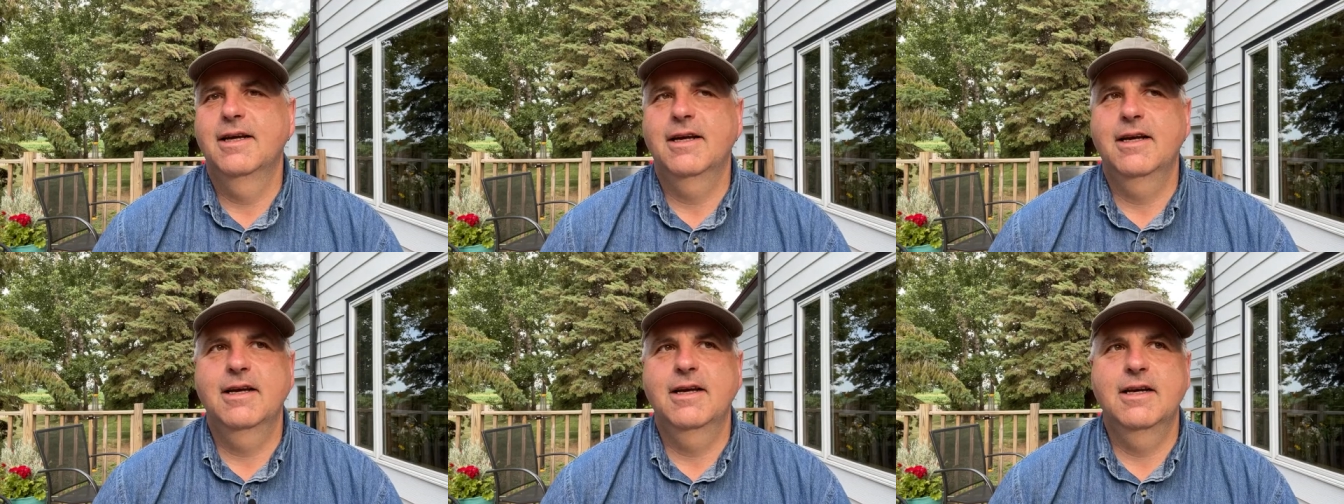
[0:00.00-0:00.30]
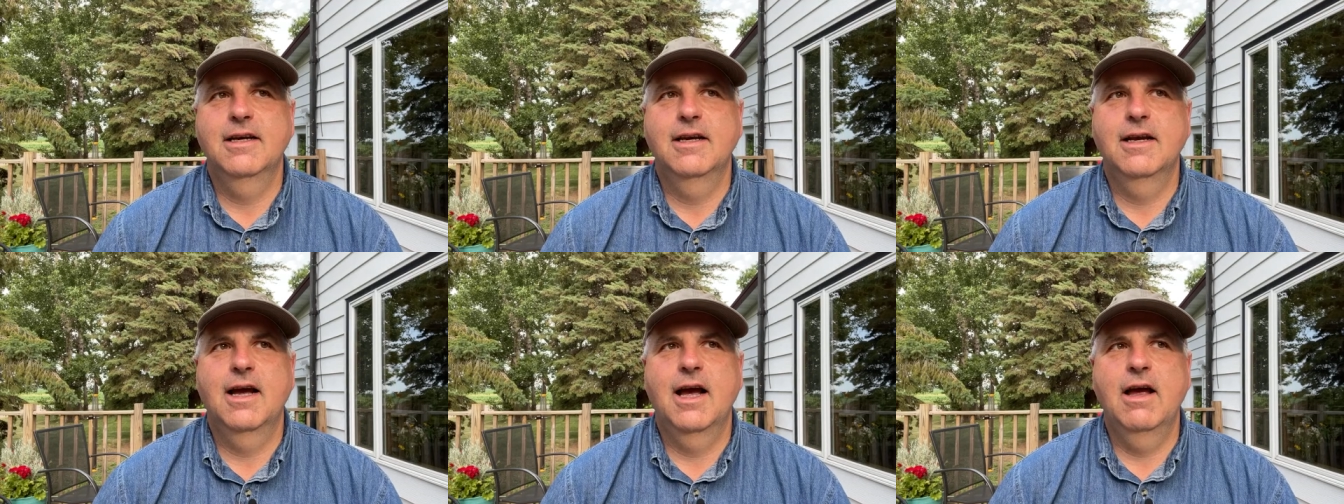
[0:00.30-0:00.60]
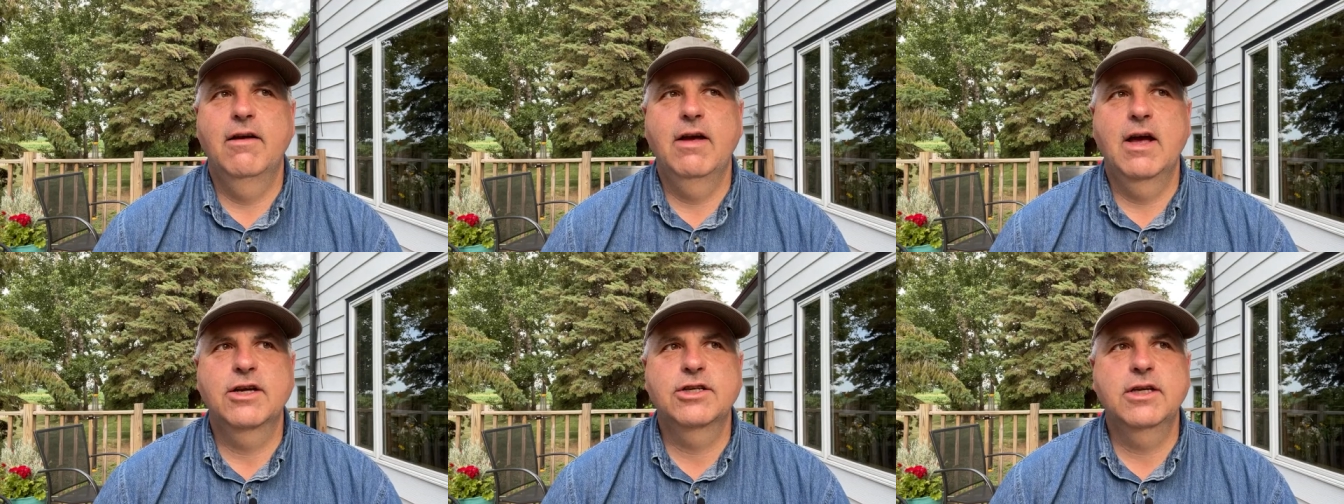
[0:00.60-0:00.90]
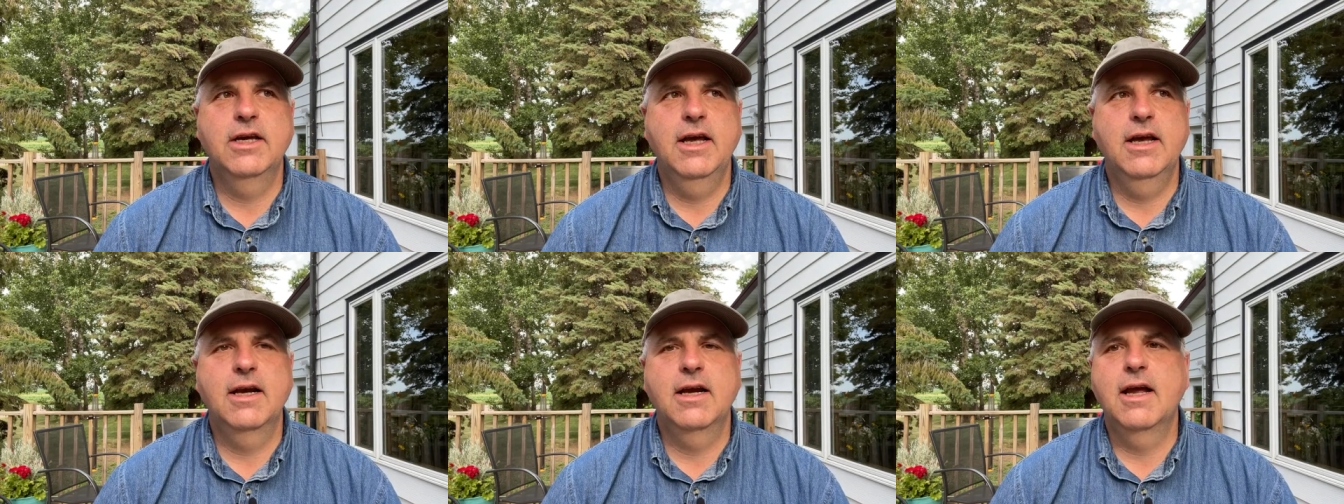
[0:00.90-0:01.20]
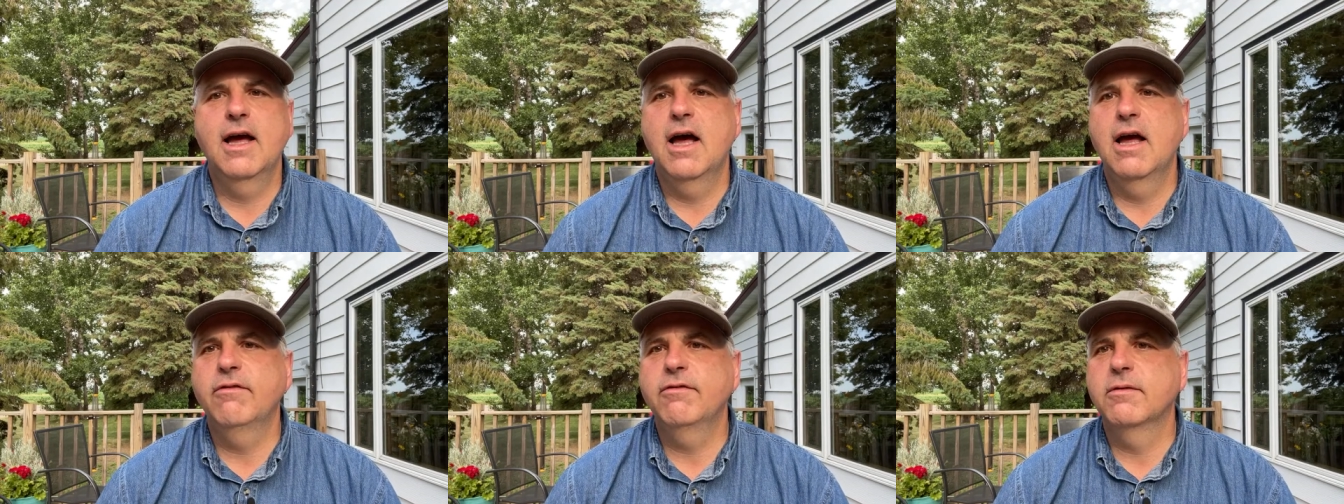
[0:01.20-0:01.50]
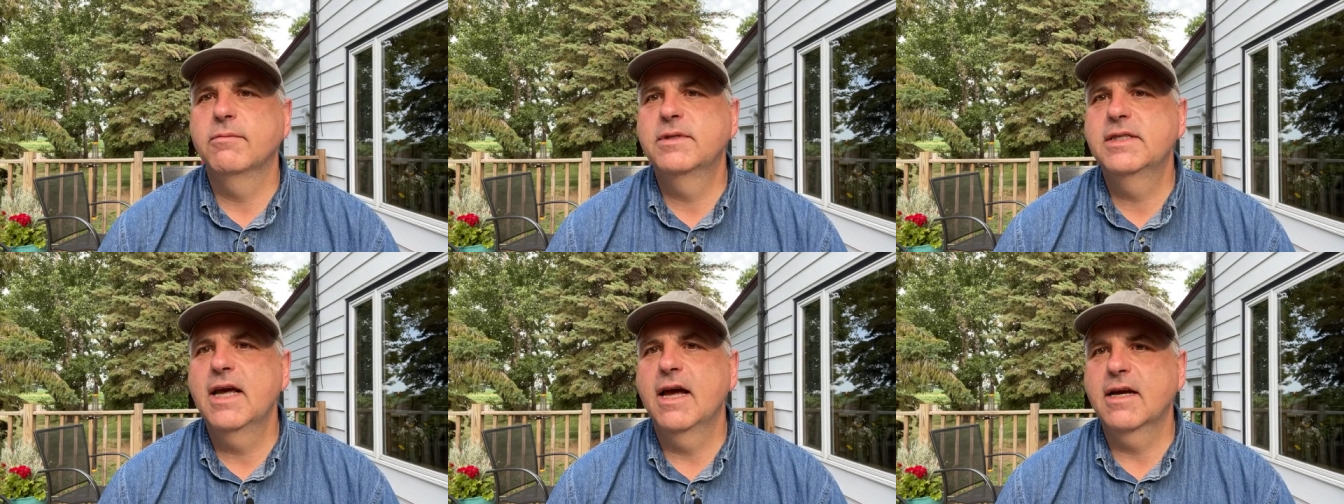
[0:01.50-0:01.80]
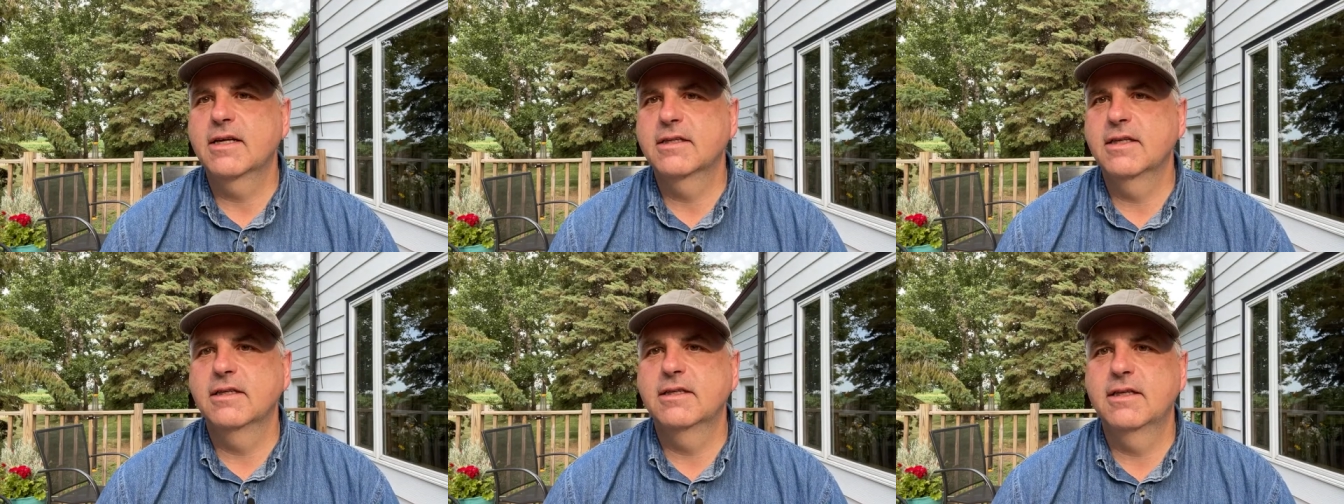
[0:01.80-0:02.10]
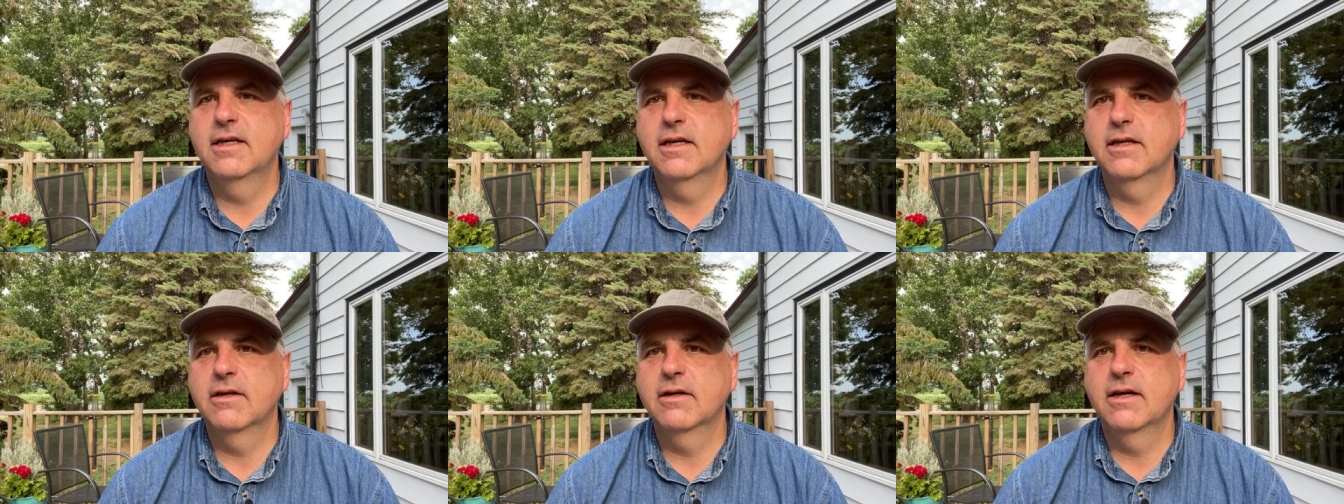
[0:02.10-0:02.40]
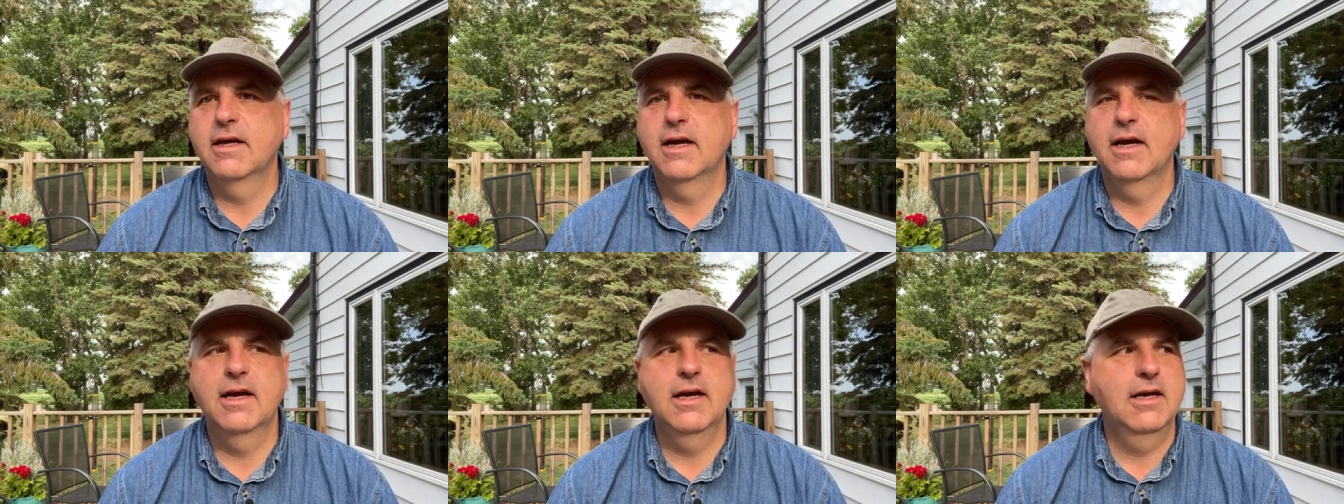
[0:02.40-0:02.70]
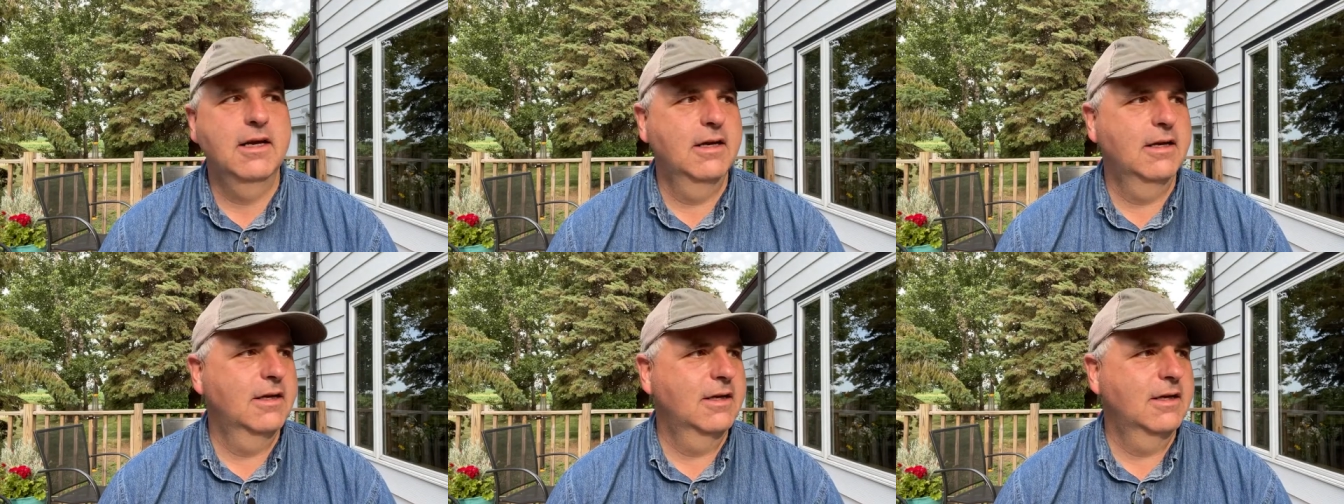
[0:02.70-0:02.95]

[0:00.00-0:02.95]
And I actually had a guy from Texas the other day